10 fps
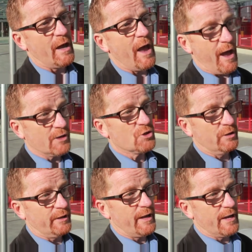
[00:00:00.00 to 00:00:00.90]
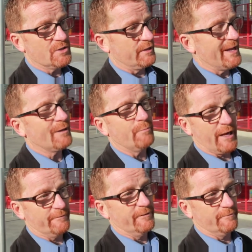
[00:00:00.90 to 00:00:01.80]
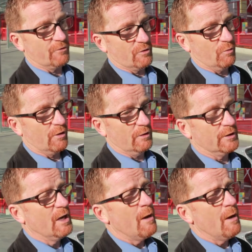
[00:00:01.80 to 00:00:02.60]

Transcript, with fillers: actually has a net benefit for the world.